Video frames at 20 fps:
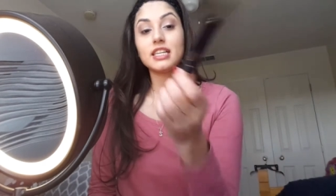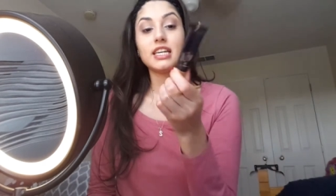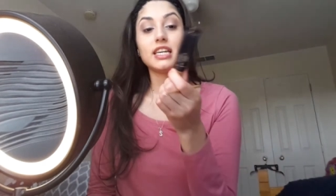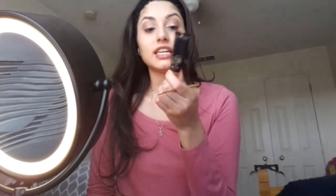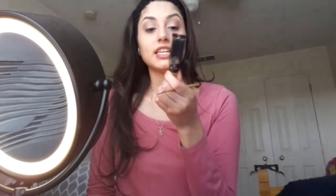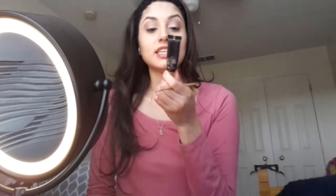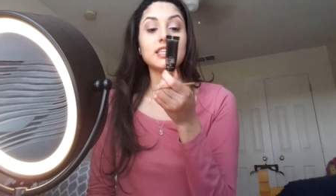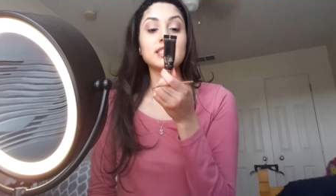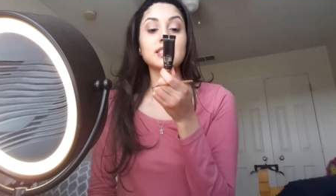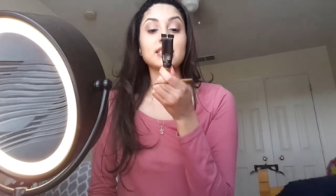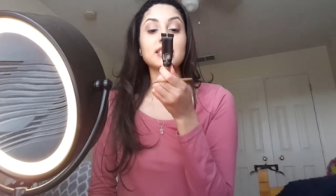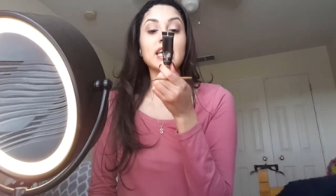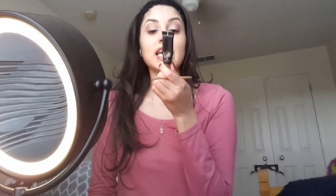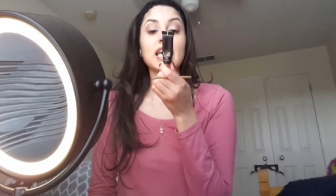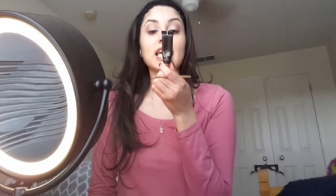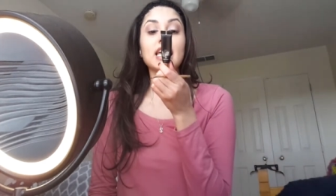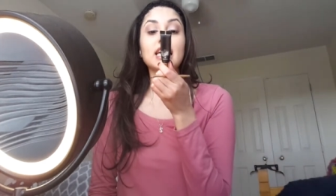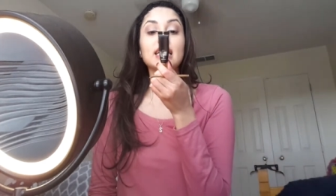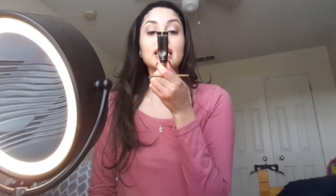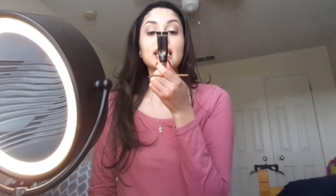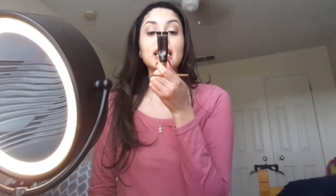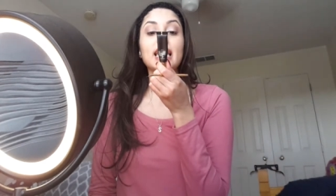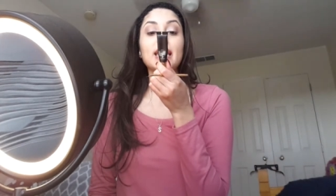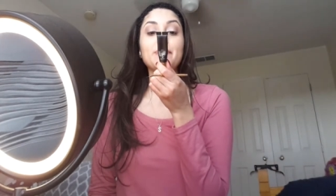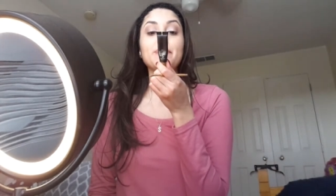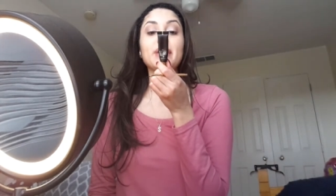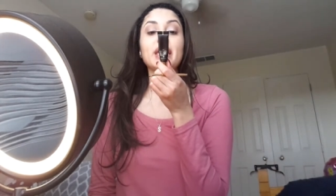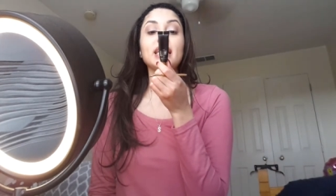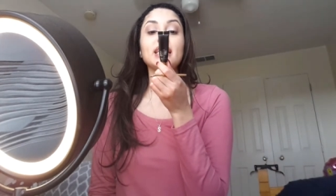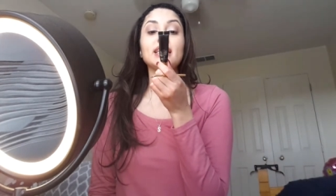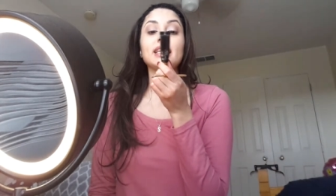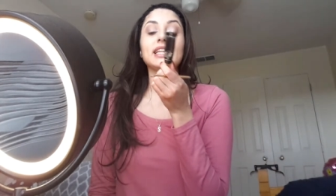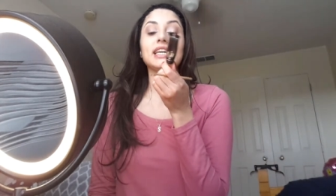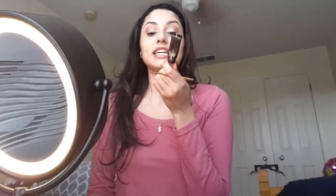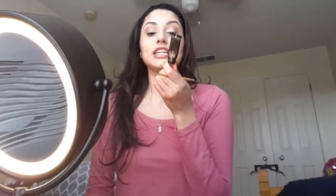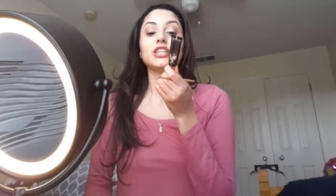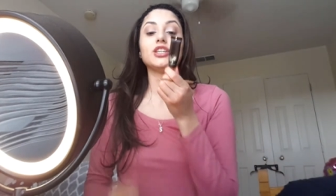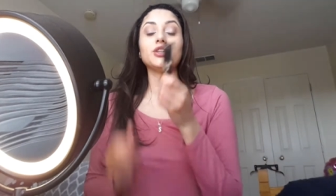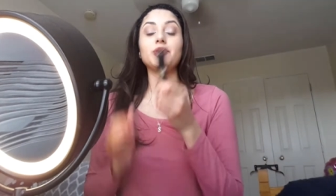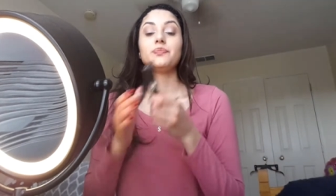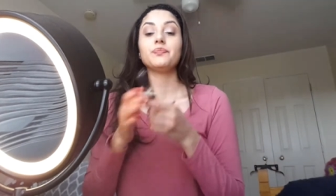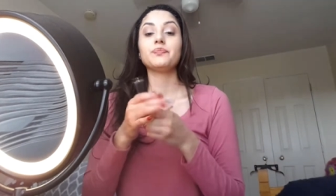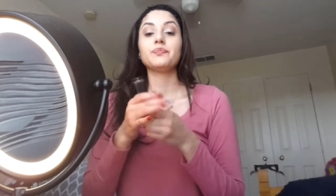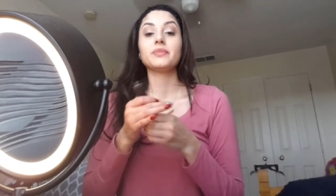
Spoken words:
It is a clay paint liner.